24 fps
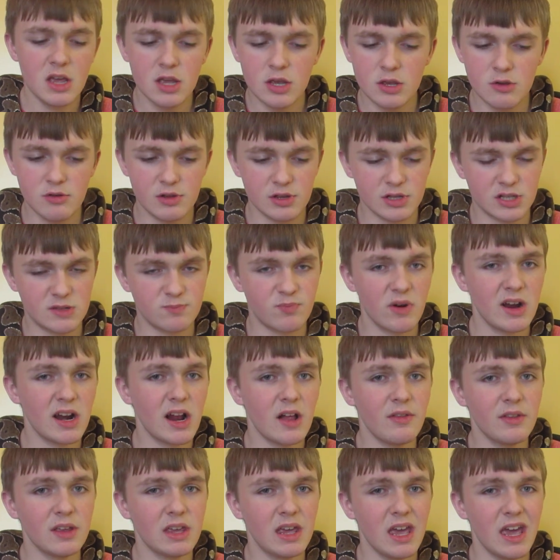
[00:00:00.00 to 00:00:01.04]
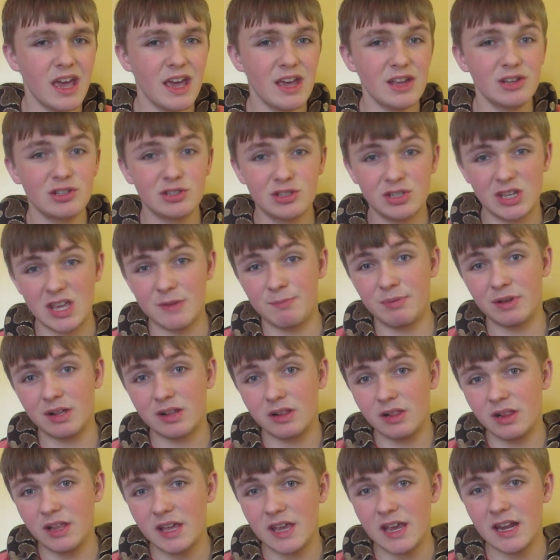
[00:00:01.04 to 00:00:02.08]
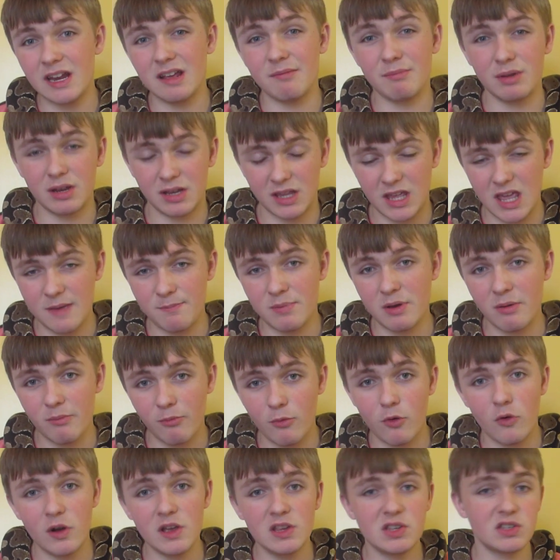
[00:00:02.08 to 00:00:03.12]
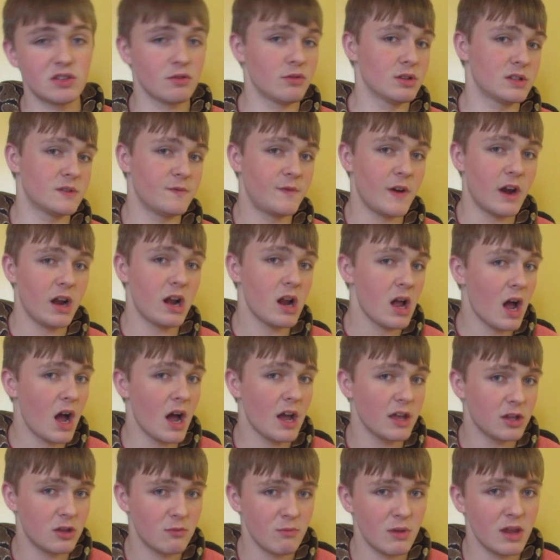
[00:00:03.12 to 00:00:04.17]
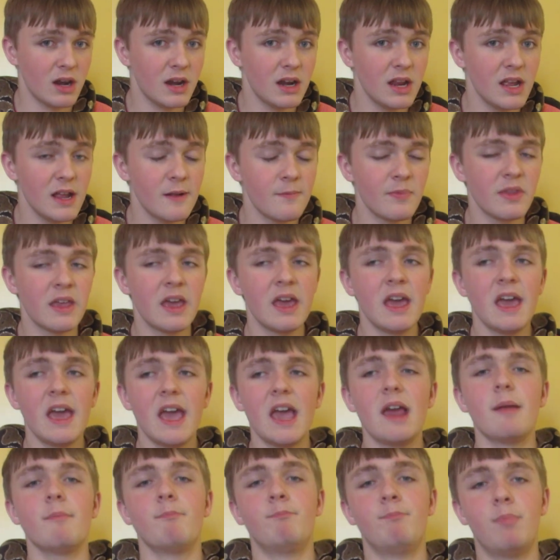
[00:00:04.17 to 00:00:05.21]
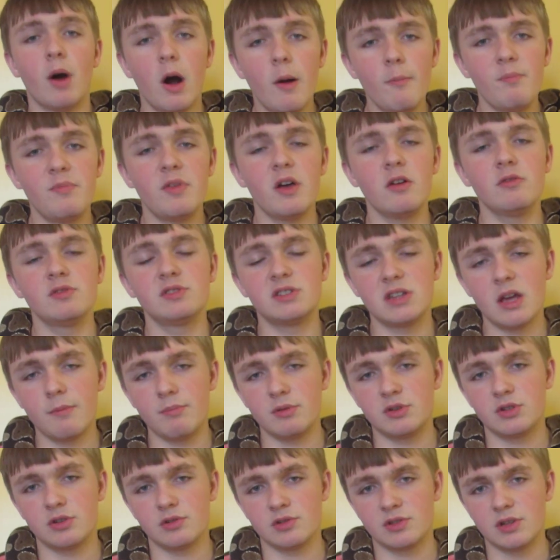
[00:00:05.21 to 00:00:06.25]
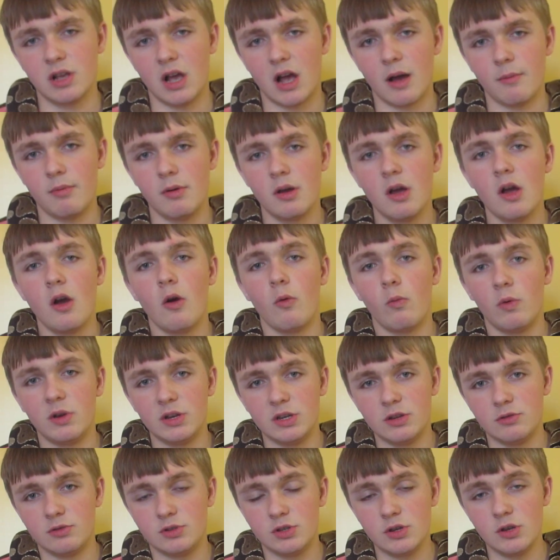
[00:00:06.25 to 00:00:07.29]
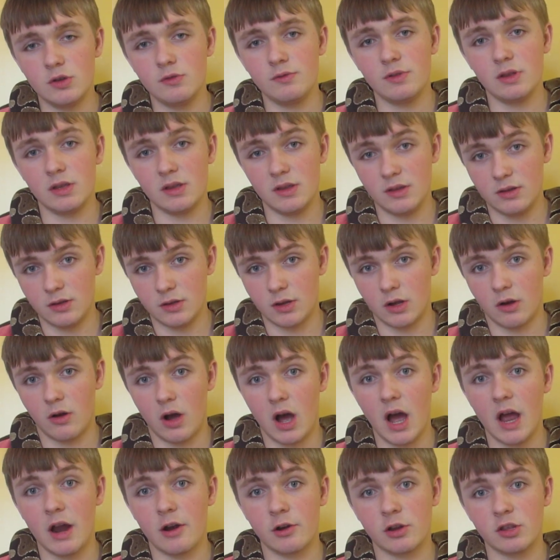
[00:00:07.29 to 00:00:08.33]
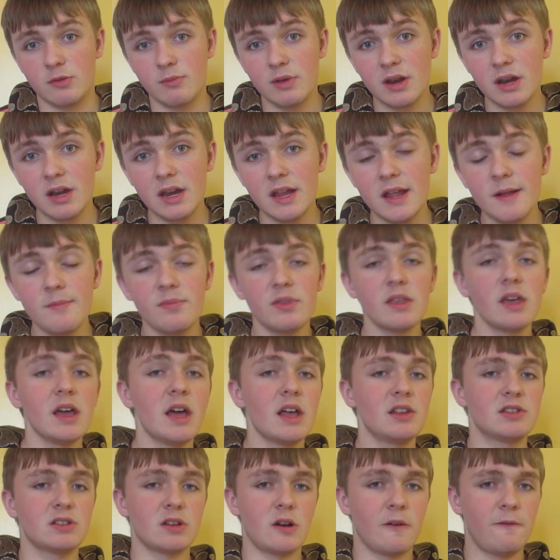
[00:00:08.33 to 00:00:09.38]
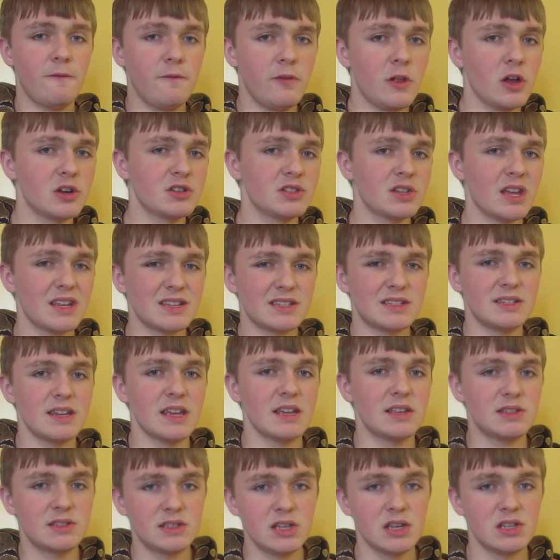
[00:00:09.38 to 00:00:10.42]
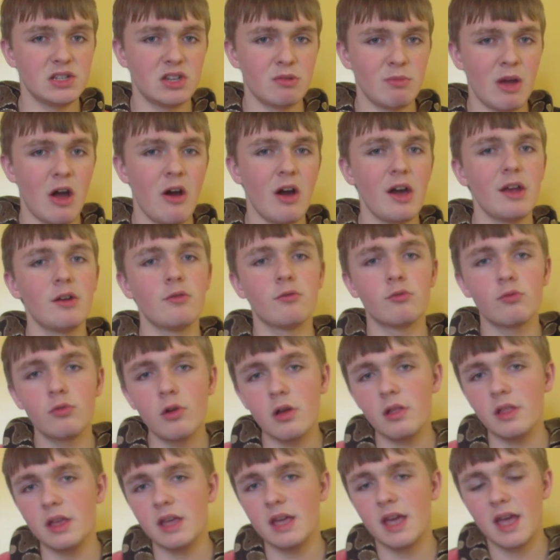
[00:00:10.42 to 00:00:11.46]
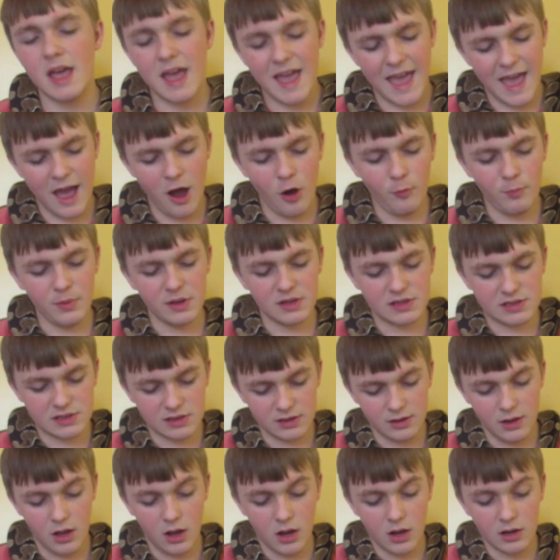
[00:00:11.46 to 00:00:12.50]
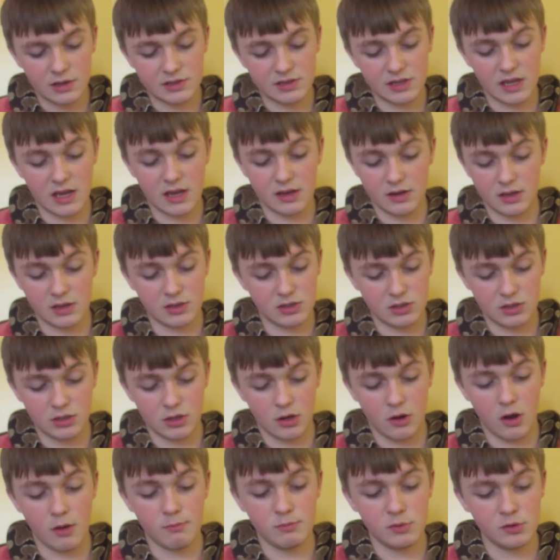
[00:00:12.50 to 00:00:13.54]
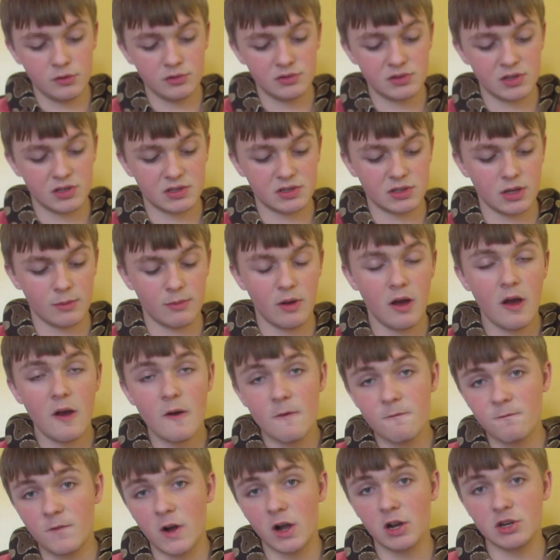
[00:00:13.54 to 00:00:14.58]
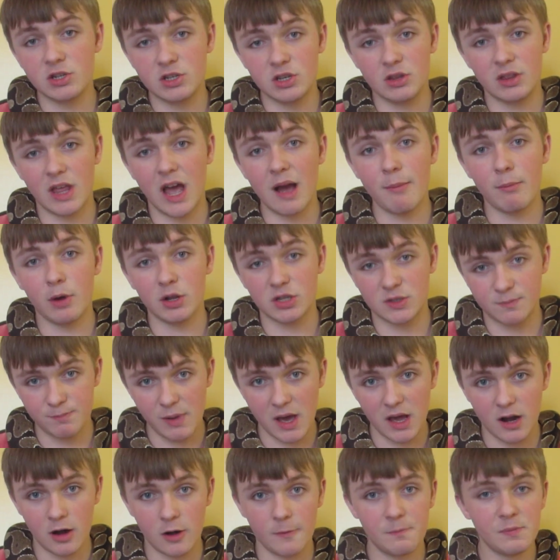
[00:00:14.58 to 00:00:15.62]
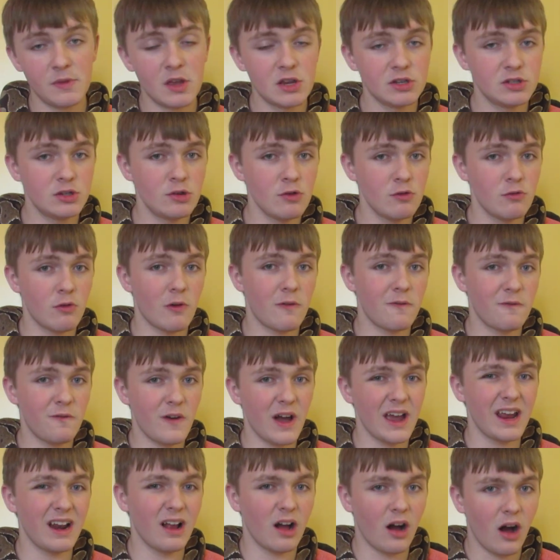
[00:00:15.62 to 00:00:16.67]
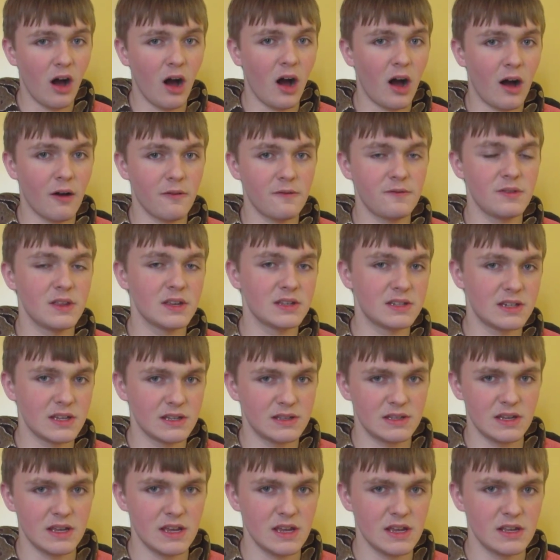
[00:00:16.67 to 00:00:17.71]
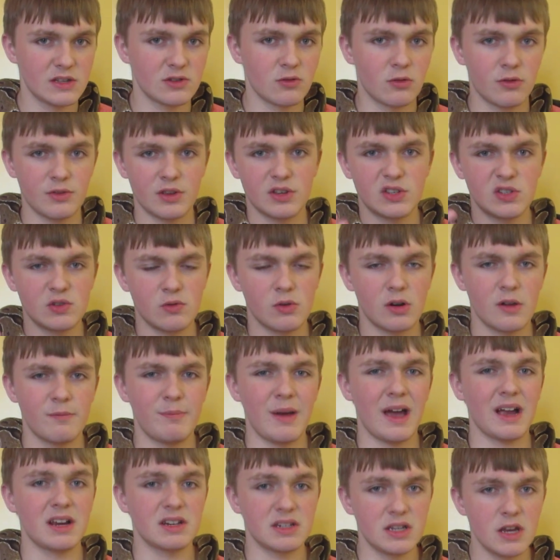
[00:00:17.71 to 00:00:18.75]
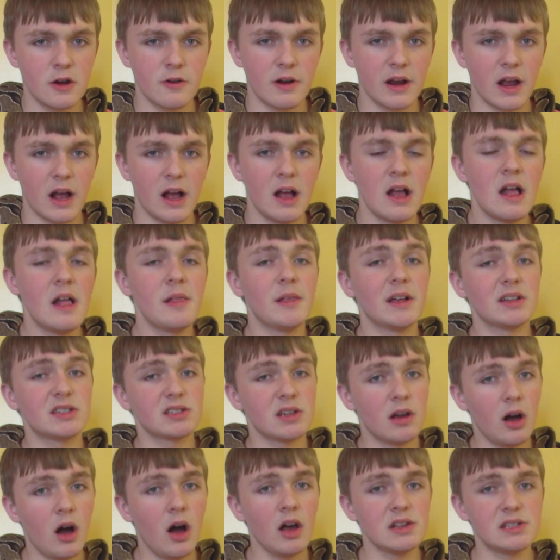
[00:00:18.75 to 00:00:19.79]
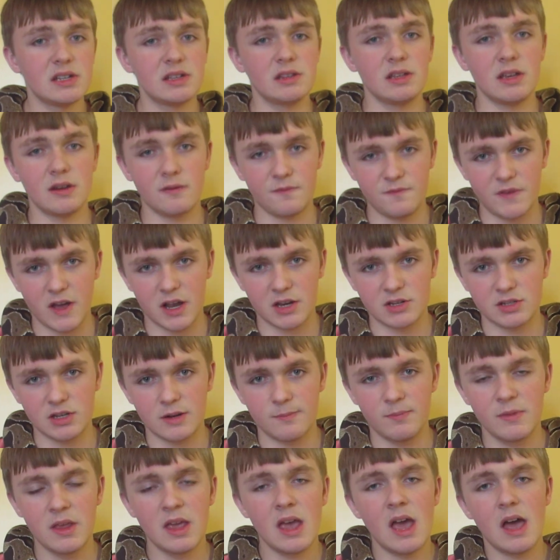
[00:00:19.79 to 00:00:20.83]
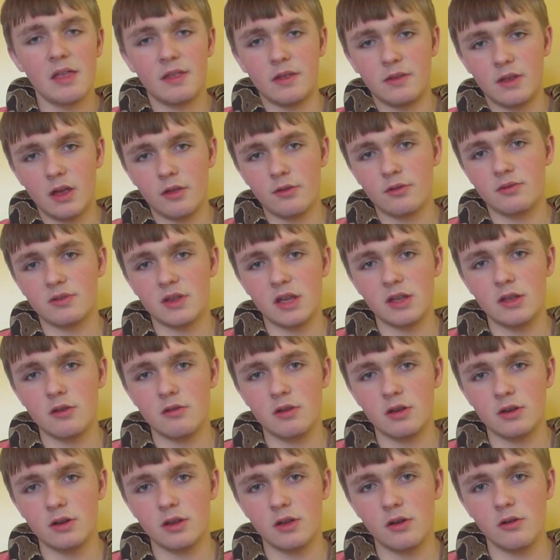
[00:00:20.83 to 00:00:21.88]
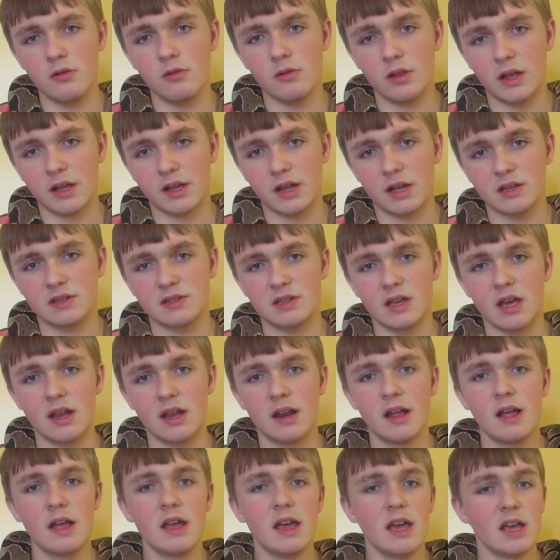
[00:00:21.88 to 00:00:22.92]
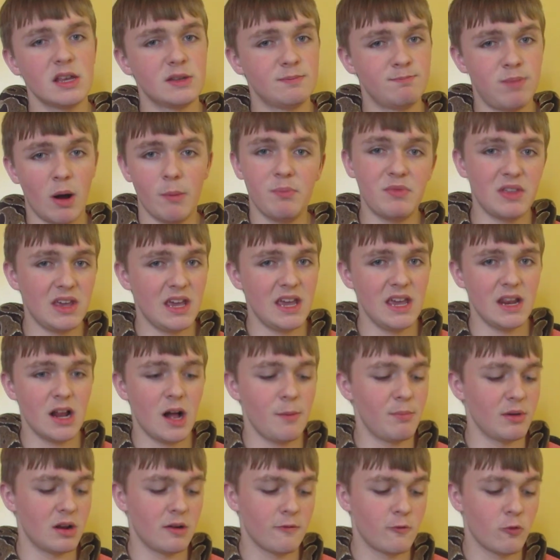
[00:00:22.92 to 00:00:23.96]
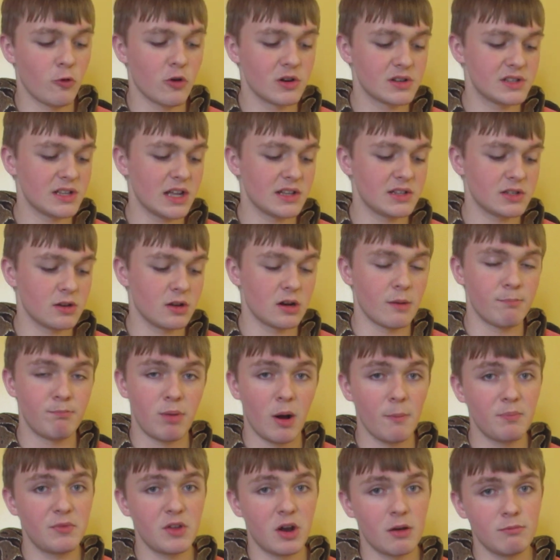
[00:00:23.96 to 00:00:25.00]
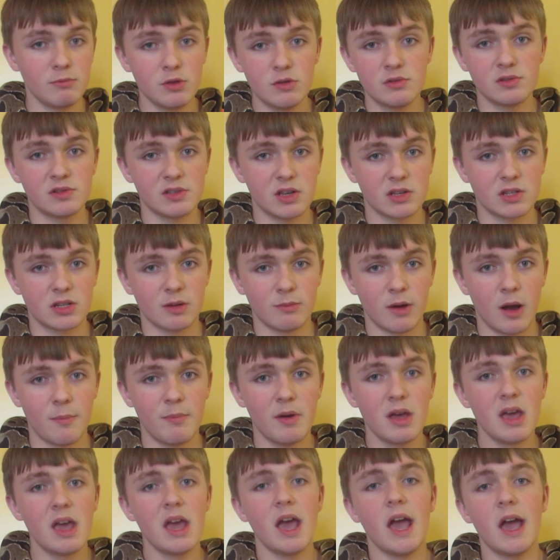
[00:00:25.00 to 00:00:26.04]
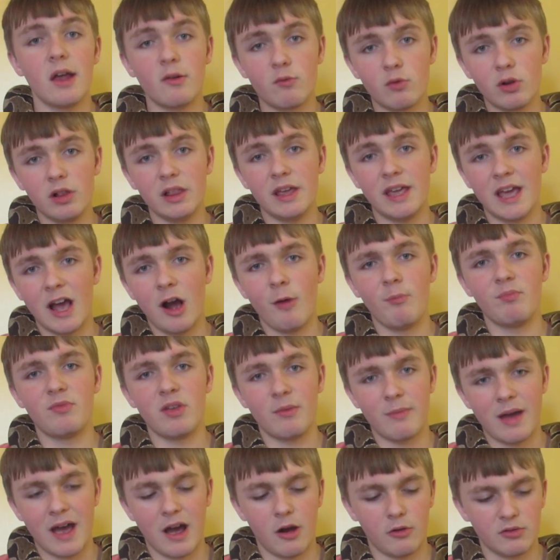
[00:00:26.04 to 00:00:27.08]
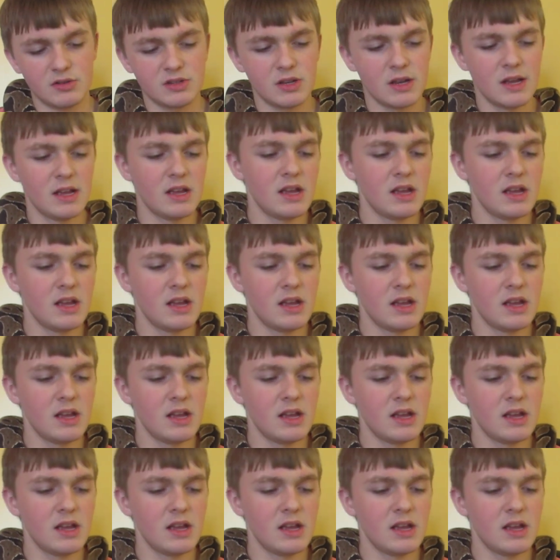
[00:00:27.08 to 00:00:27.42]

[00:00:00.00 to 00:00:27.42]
You can spray down the cage, keep it clean, but keep it moist so it's very high humidity, and bump those temperatures up. When you do the higher humidity, it's going to flush that snake's system out and really help its lungs and its immune system function that much better to fight off this disease or this sort of bacteria that's causing the infection. And then the other thing you can do, like I said, is bump the heat up, and of course that's going to bump their immune system up and really help them out.